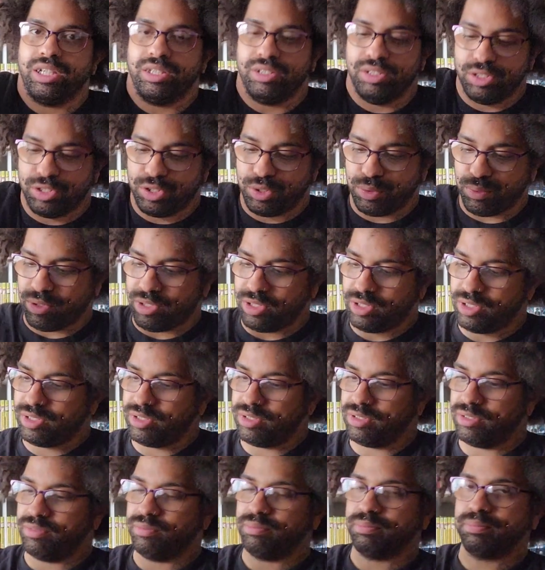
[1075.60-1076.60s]
of this one
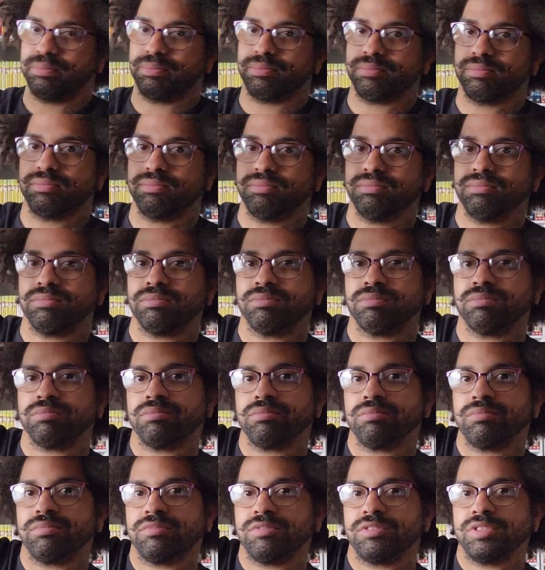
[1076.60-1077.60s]

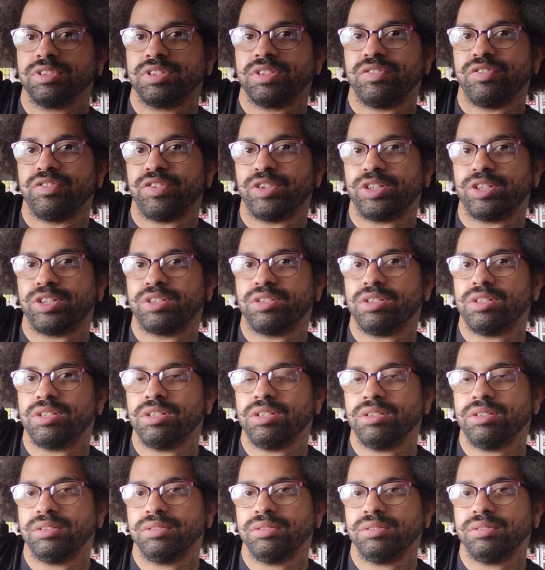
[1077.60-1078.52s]
is vertical.